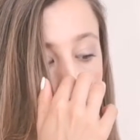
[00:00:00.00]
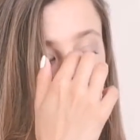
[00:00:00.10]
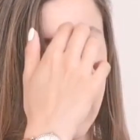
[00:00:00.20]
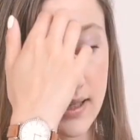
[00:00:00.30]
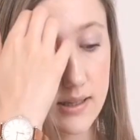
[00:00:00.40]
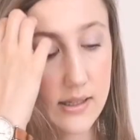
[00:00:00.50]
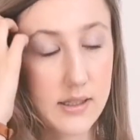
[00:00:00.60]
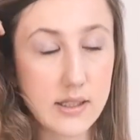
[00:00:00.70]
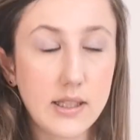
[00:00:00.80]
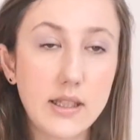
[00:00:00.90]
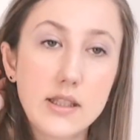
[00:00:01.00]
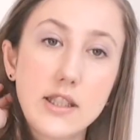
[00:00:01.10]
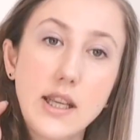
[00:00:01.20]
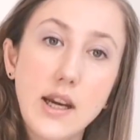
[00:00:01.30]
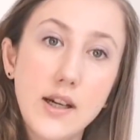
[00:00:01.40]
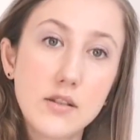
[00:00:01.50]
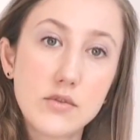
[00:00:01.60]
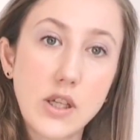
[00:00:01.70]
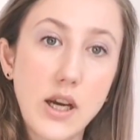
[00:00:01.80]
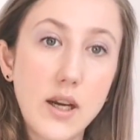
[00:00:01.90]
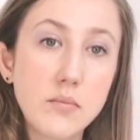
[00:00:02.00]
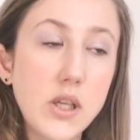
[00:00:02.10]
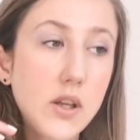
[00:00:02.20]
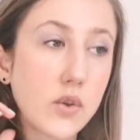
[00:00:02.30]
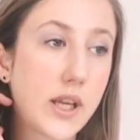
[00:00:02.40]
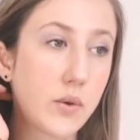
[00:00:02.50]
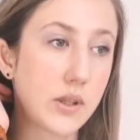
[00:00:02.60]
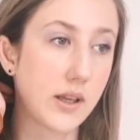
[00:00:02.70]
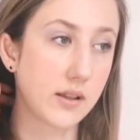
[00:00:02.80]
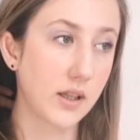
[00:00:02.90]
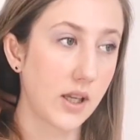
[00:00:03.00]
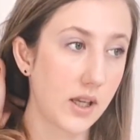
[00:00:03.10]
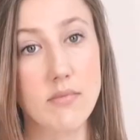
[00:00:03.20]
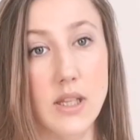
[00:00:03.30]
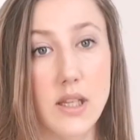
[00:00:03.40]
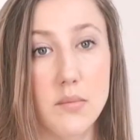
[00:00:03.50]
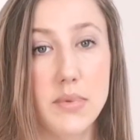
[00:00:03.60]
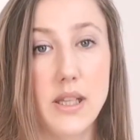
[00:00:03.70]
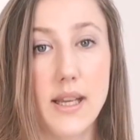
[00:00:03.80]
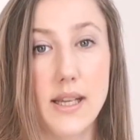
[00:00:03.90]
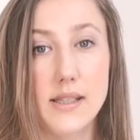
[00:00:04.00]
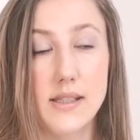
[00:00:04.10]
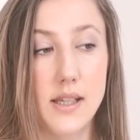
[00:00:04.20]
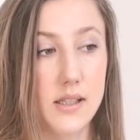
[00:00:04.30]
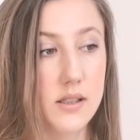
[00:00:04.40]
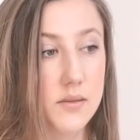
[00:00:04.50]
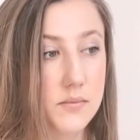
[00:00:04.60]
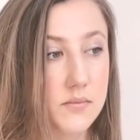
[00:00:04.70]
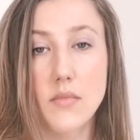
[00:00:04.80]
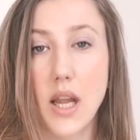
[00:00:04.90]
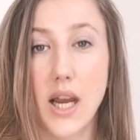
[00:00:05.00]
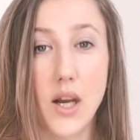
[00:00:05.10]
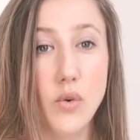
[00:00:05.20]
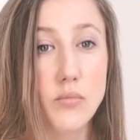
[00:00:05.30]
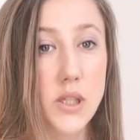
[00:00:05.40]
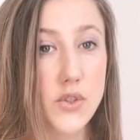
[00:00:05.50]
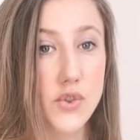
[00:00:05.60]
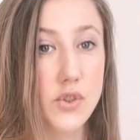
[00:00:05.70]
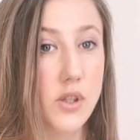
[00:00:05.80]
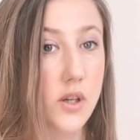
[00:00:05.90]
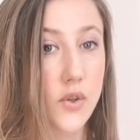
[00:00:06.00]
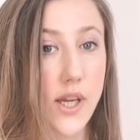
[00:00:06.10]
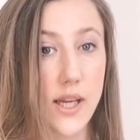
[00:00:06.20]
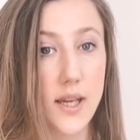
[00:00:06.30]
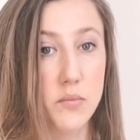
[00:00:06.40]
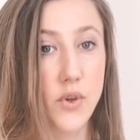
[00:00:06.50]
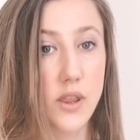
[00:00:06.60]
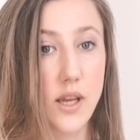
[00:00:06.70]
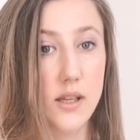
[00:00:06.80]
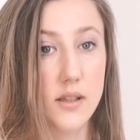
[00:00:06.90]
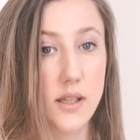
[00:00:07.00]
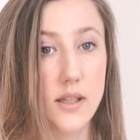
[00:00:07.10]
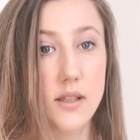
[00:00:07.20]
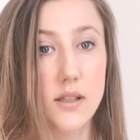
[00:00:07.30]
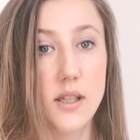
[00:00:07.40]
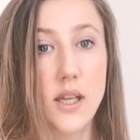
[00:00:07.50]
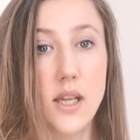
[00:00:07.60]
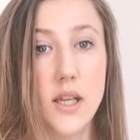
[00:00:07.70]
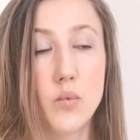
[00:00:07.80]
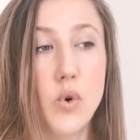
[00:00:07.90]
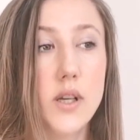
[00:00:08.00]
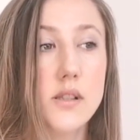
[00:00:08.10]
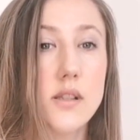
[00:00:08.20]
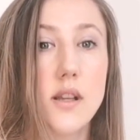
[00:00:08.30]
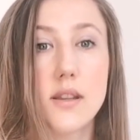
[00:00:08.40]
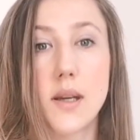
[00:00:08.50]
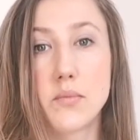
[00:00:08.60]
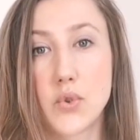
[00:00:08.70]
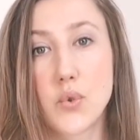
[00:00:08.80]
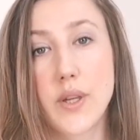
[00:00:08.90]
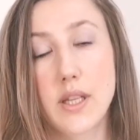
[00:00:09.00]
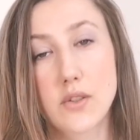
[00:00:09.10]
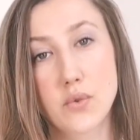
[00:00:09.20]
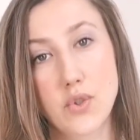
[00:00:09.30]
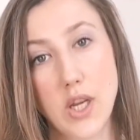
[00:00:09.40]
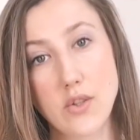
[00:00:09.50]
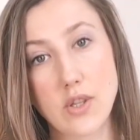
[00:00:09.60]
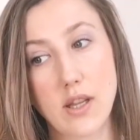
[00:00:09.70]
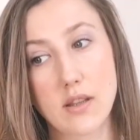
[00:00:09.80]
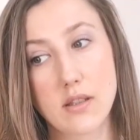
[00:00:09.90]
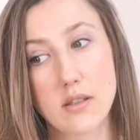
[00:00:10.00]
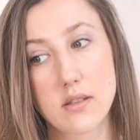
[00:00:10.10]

And yeah, I'm not okay with that. But like I said, how much not okay I'm with that, and what is it that I'm doing to change that?